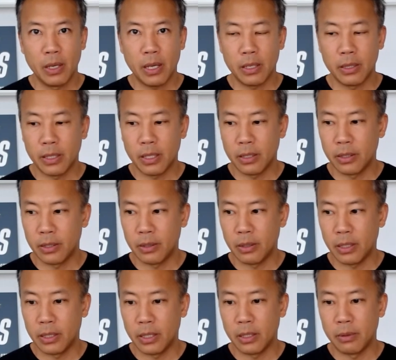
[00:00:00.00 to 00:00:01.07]
and then
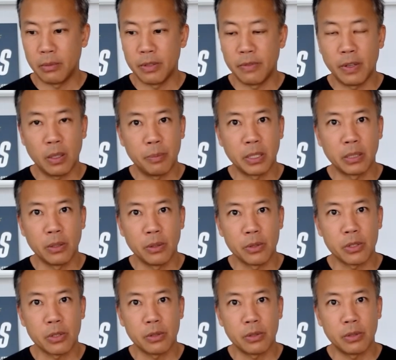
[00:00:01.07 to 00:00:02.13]
and then developing
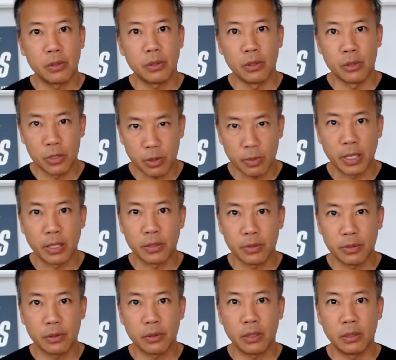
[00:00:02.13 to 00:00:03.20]
those those
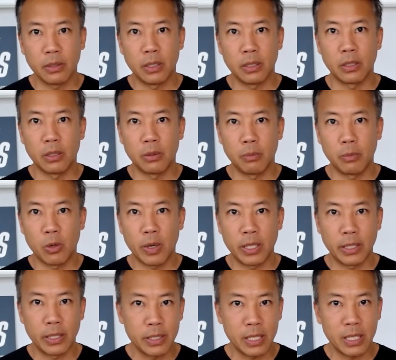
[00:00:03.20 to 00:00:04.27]
strengths, and then
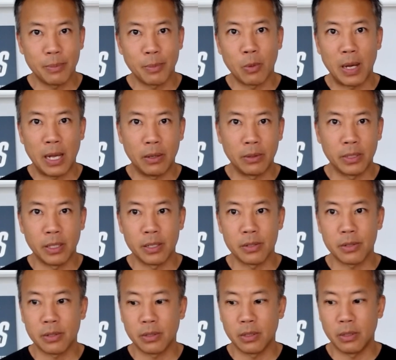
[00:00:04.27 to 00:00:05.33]
creating a team around
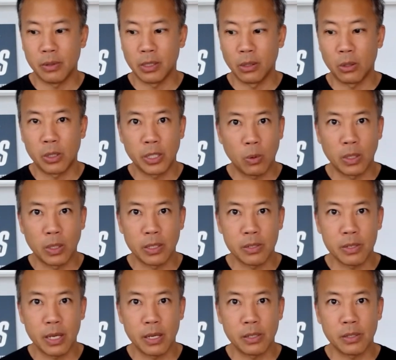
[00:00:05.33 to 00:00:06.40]
us. You know, a learning
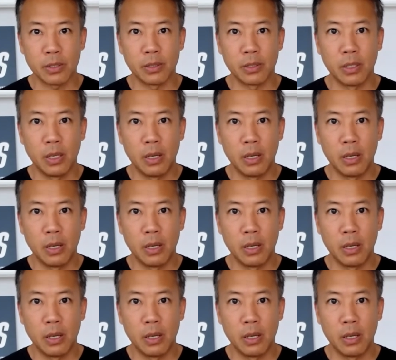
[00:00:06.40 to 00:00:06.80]
organization